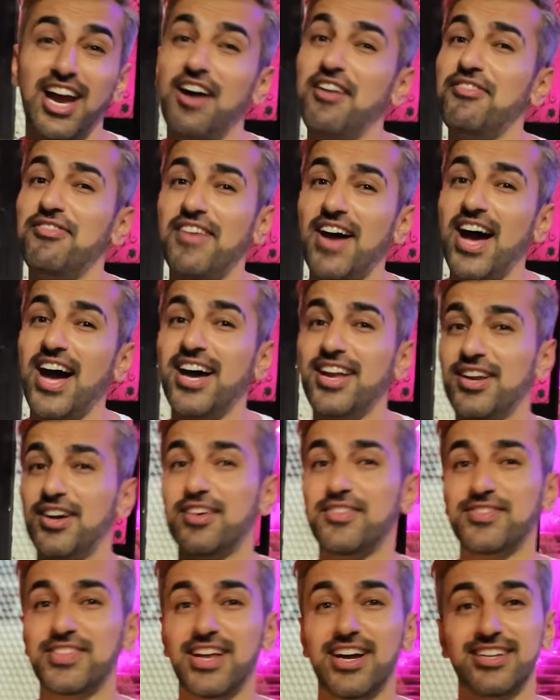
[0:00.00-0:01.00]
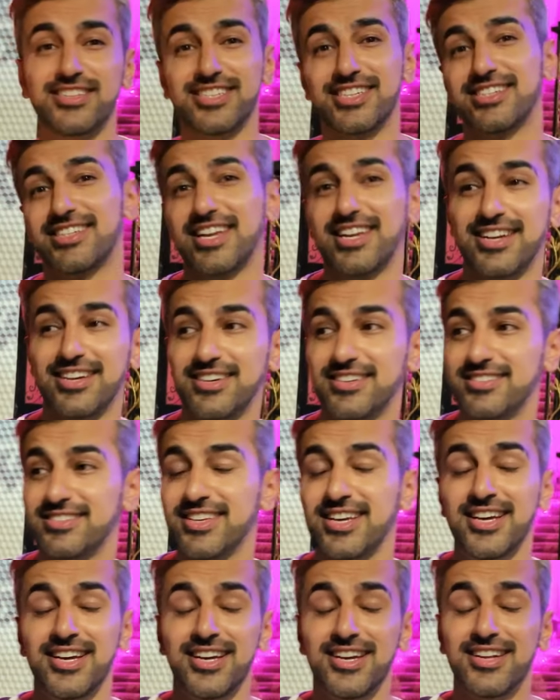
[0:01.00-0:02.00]
a fan of Tajik dinners.
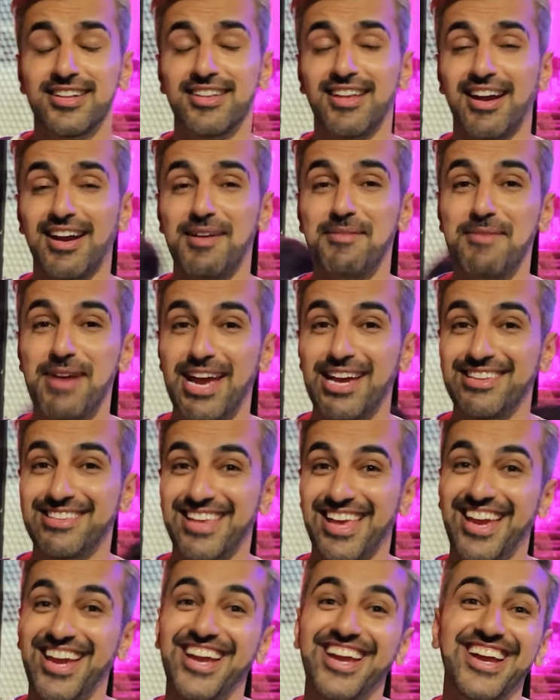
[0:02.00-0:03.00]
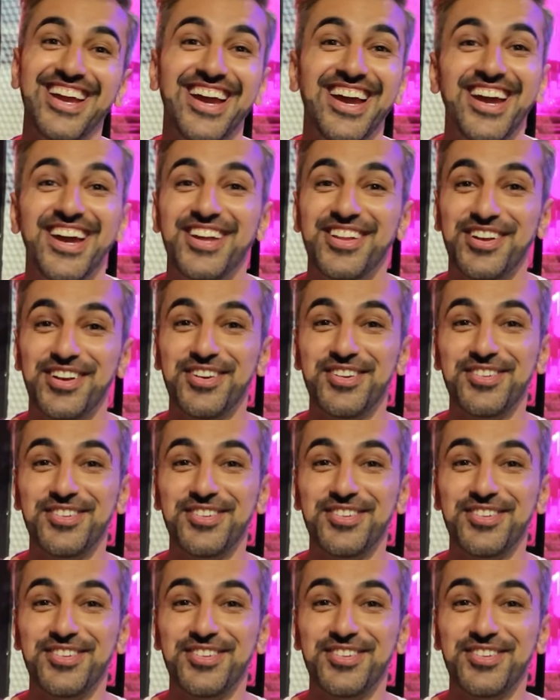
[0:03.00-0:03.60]
They're amazing, they're